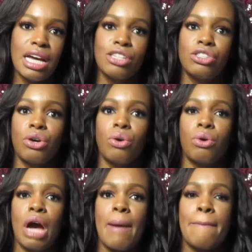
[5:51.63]

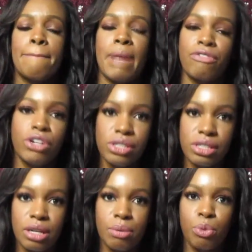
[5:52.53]
So my first
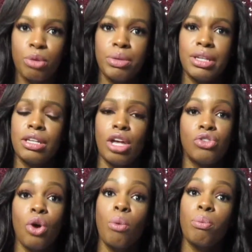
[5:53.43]
tip would be
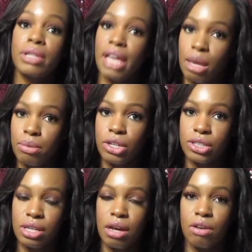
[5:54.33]
don't blame
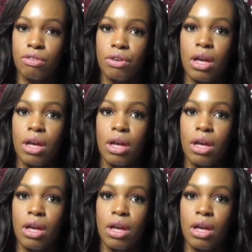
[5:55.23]
yourself,